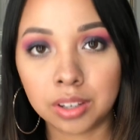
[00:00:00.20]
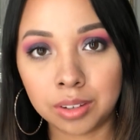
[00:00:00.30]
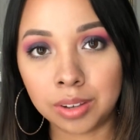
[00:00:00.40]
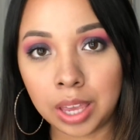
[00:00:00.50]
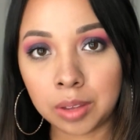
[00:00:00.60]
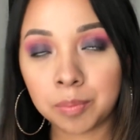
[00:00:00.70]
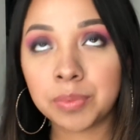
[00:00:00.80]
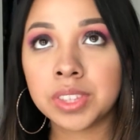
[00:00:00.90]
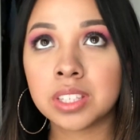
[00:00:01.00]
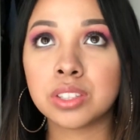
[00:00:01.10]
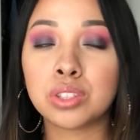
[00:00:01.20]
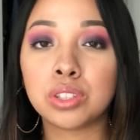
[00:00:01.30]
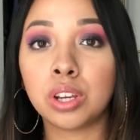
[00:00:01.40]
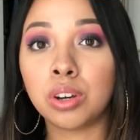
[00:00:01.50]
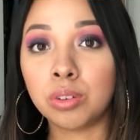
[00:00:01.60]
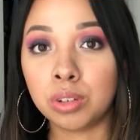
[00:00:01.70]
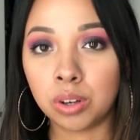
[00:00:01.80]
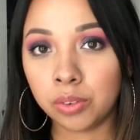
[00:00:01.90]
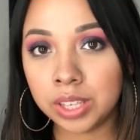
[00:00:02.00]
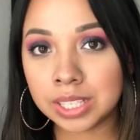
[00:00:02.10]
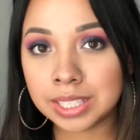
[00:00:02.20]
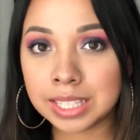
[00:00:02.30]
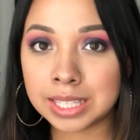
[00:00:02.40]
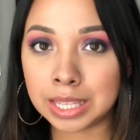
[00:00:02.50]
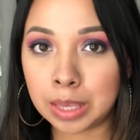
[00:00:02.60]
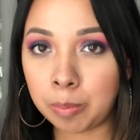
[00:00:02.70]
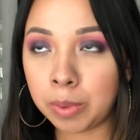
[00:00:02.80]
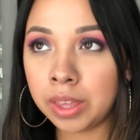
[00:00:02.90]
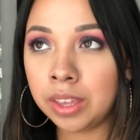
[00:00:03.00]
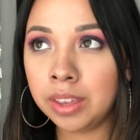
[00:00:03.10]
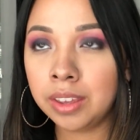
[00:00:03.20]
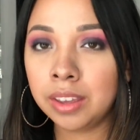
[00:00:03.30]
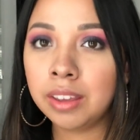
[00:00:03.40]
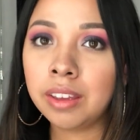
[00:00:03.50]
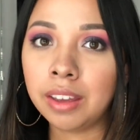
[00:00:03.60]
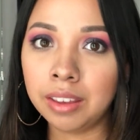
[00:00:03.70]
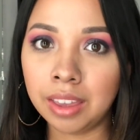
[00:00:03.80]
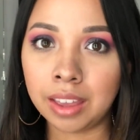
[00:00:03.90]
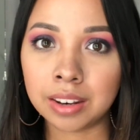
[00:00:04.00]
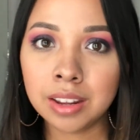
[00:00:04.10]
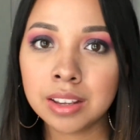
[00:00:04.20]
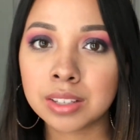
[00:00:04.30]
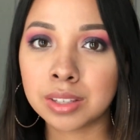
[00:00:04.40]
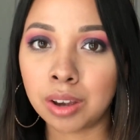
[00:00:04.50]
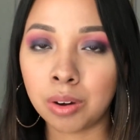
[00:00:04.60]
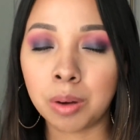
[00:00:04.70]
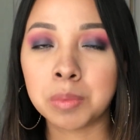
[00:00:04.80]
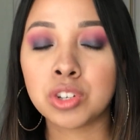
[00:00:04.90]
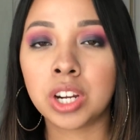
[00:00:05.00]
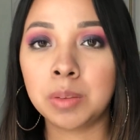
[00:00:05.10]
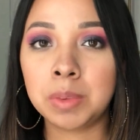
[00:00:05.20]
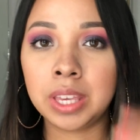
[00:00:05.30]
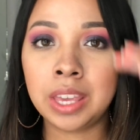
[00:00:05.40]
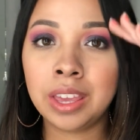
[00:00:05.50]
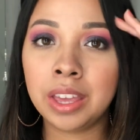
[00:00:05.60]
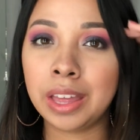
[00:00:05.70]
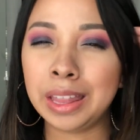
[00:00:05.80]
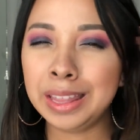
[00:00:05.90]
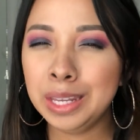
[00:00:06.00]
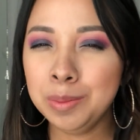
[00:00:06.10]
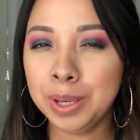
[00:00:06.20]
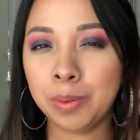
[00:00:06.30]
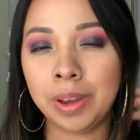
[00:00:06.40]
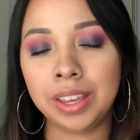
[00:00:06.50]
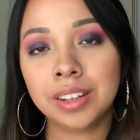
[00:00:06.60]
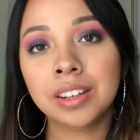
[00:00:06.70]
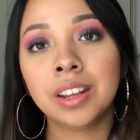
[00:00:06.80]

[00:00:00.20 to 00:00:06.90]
Okay, so Noah is asleep again, so I'm gonna try and be a little bit quiet.